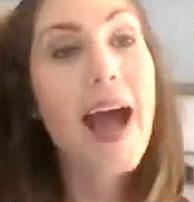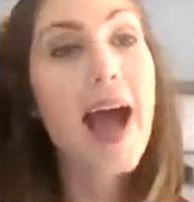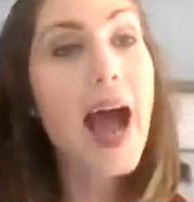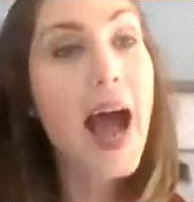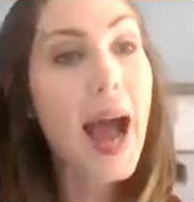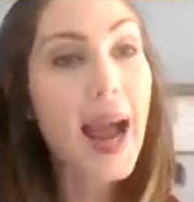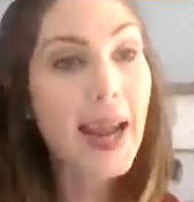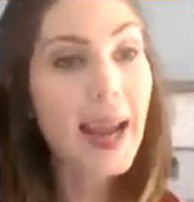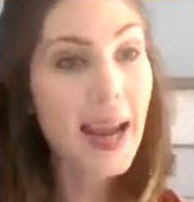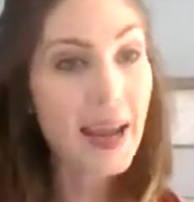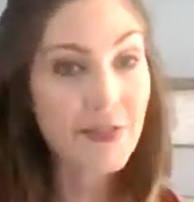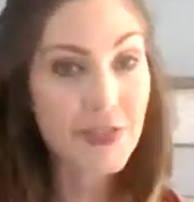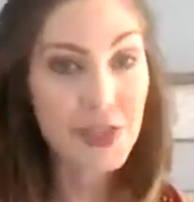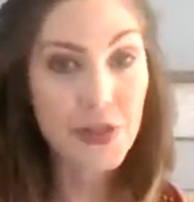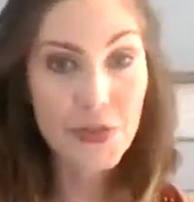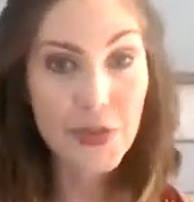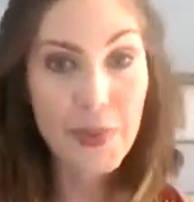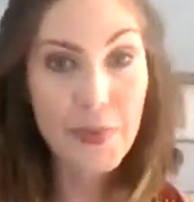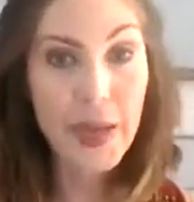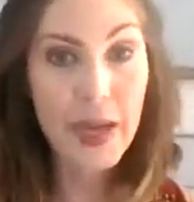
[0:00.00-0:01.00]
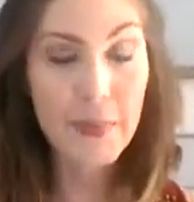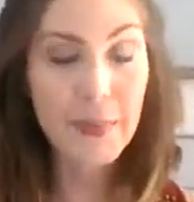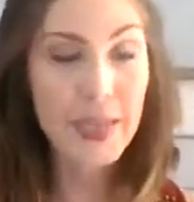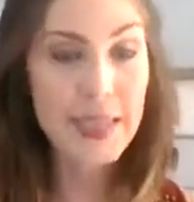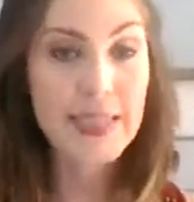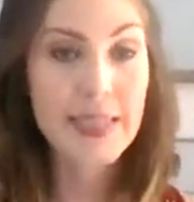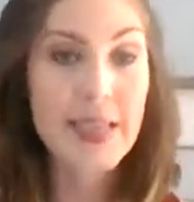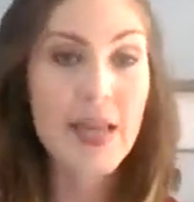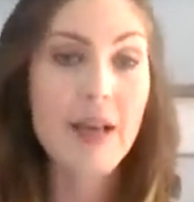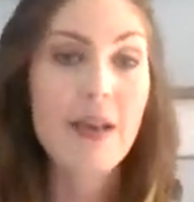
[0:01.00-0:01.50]
I have to remind
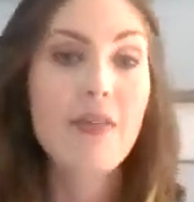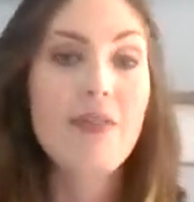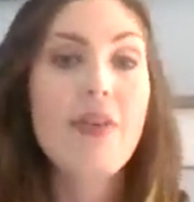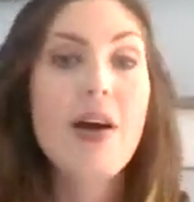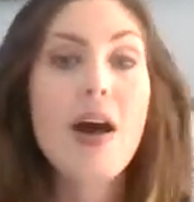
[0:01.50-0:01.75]
myself